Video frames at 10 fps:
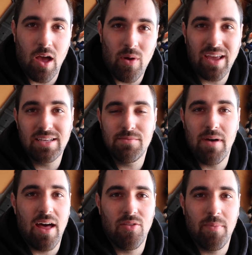Quick, easy
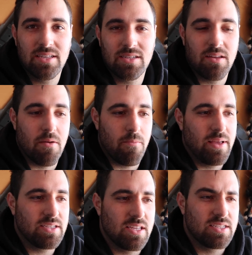mod. Basically,
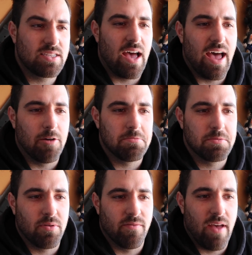basically this uh, helps
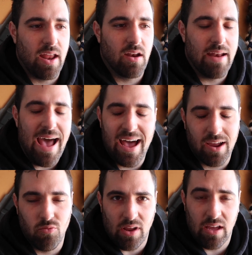prevent
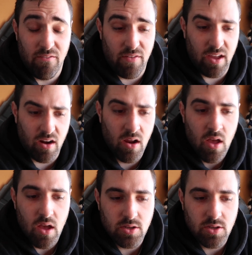knock and ringland failure.